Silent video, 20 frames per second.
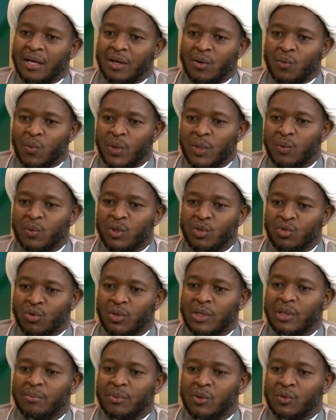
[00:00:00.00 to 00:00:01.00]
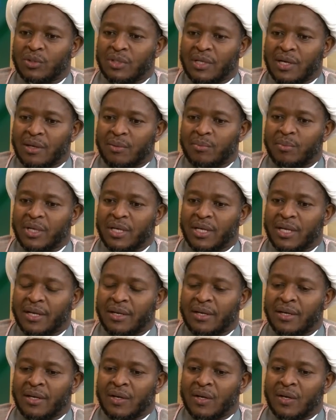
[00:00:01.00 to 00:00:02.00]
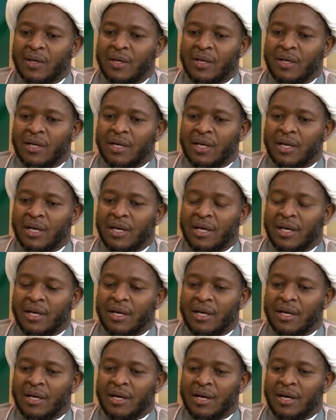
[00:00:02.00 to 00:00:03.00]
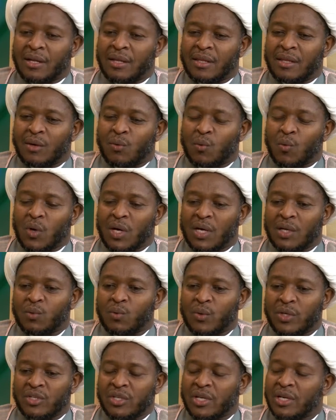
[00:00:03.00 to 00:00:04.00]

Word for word: when we talk about tarbiyah, the word which